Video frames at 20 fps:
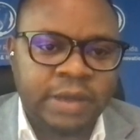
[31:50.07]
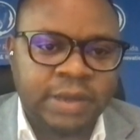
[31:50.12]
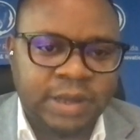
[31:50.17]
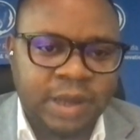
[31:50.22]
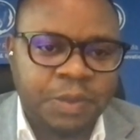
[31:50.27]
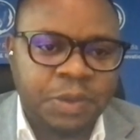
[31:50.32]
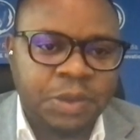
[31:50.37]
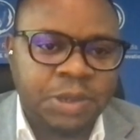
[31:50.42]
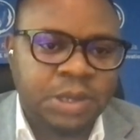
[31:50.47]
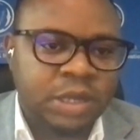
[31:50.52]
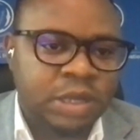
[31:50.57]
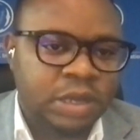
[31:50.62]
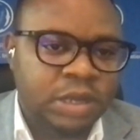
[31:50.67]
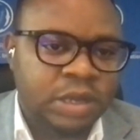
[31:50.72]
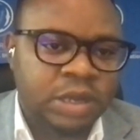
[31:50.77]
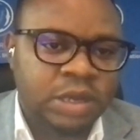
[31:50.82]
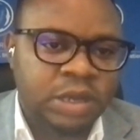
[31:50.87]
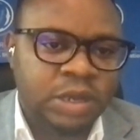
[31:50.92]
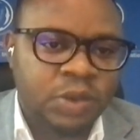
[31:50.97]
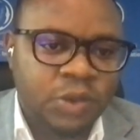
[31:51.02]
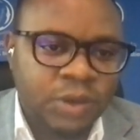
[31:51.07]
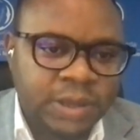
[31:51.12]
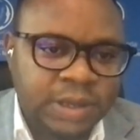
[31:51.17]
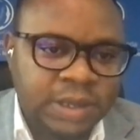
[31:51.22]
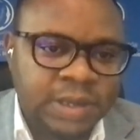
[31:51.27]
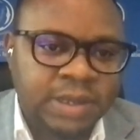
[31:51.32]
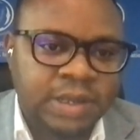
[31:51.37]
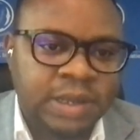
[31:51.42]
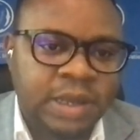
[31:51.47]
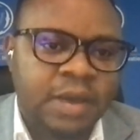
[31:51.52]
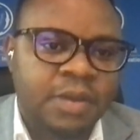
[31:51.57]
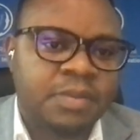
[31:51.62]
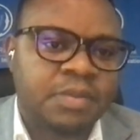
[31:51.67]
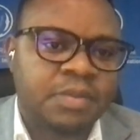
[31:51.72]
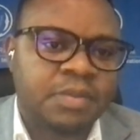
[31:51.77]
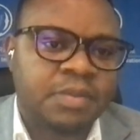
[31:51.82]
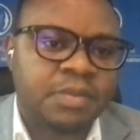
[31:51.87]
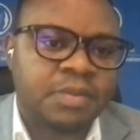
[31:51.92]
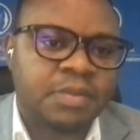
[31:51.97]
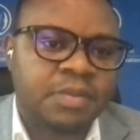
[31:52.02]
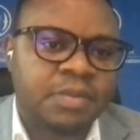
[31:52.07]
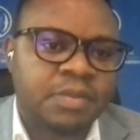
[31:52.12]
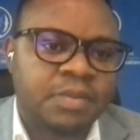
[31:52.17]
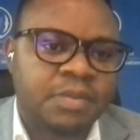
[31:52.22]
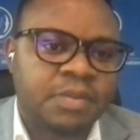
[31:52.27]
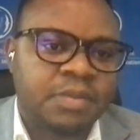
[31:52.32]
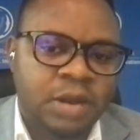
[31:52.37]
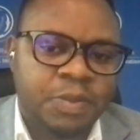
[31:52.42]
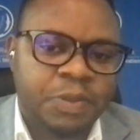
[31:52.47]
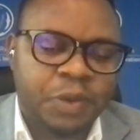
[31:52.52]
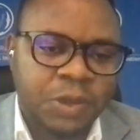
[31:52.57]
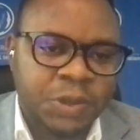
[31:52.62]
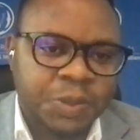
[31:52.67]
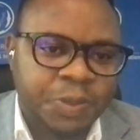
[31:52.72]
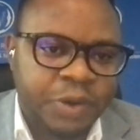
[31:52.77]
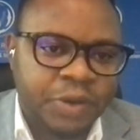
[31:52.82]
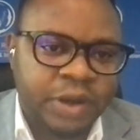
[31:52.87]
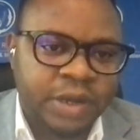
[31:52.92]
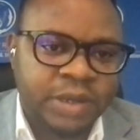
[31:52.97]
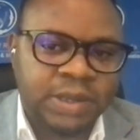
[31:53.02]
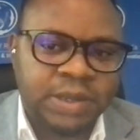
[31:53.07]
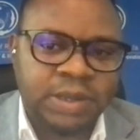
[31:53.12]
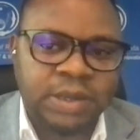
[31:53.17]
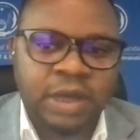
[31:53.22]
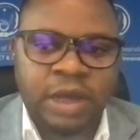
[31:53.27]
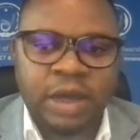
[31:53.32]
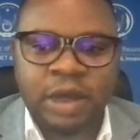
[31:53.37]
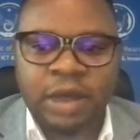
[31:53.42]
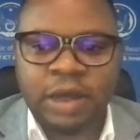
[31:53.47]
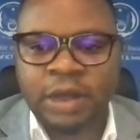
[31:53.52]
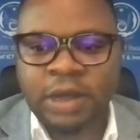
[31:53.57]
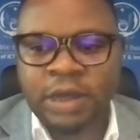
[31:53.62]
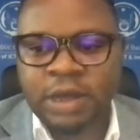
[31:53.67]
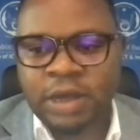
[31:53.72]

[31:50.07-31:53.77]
established ecosystem and prosperous